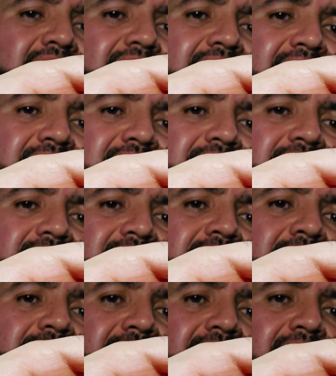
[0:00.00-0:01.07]
like 30
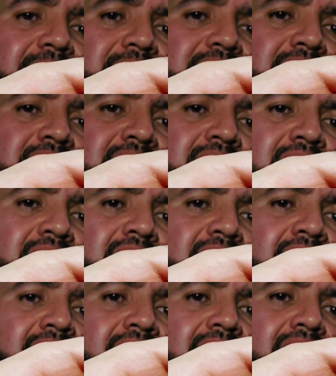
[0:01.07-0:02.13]
grams.
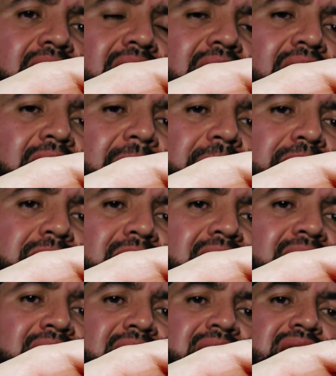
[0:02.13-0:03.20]
Um,
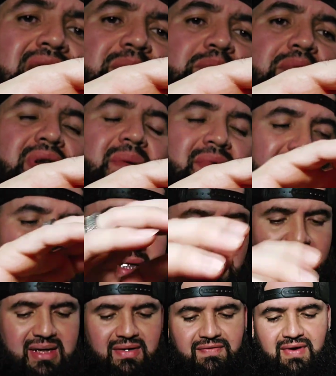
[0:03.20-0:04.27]
and this just pretty much
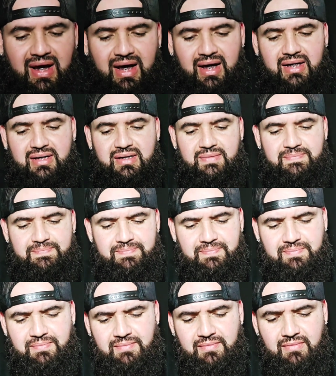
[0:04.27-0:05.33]
signifies
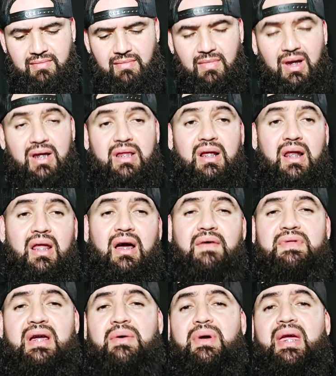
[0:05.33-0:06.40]
the love
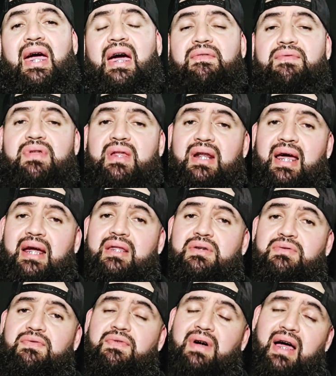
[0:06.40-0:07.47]
that we have for the
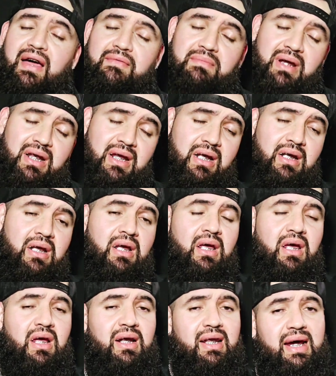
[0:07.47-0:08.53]
925, meaning
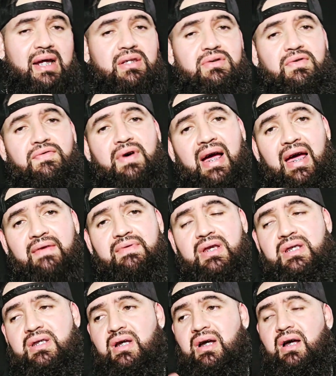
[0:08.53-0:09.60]
925
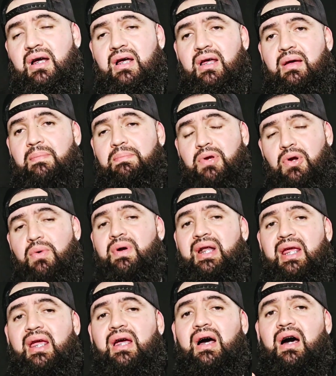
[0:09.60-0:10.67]
is uh,
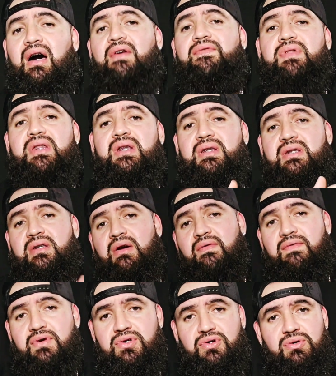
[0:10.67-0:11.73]
purity of the
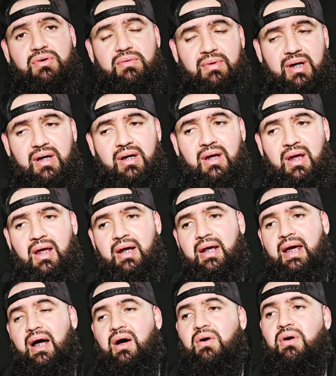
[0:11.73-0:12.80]
silver jewelry.
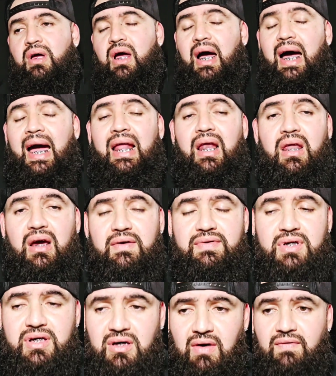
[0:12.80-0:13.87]
Now, I love
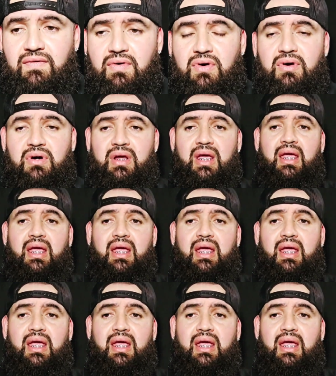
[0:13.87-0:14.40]
silver,